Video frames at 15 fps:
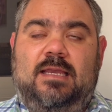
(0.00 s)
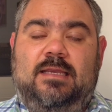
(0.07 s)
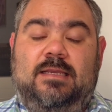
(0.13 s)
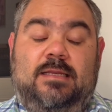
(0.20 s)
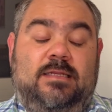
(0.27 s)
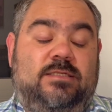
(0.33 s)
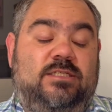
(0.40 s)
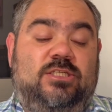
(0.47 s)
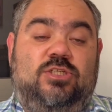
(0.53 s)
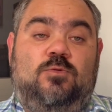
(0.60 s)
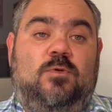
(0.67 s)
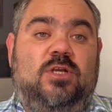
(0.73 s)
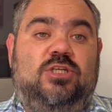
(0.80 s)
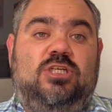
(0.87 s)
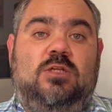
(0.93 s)
in a
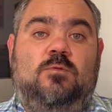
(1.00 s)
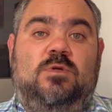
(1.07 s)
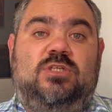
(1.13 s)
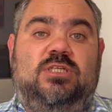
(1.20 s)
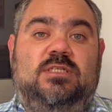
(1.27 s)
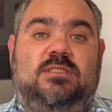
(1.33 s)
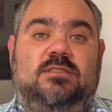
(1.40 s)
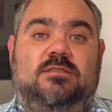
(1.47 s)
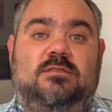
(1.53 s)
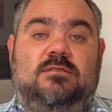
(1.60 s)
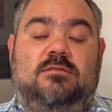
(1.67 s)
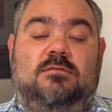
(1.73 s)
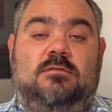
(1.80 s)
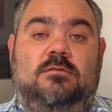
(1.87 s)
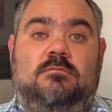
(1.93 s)
situation which is
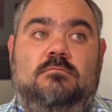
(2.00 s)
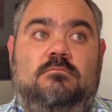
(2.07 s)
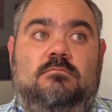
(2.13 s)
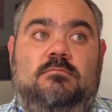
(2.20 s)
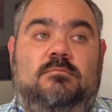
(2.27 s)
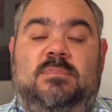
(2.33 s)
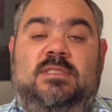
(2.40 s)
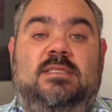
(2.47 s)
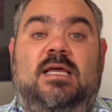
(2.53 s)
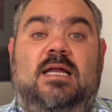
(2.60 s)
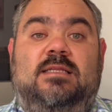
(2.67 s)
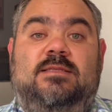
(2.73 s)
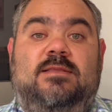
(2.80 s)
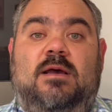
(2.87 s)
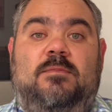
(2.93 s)

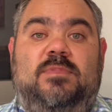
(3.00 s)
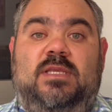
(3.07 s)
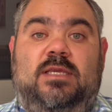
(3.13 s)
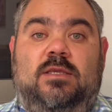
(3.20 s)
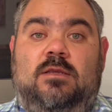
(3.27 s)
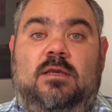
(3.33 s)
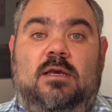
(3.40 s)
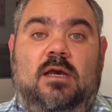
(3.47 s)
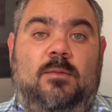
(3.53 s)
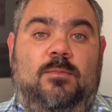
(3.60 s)
not something a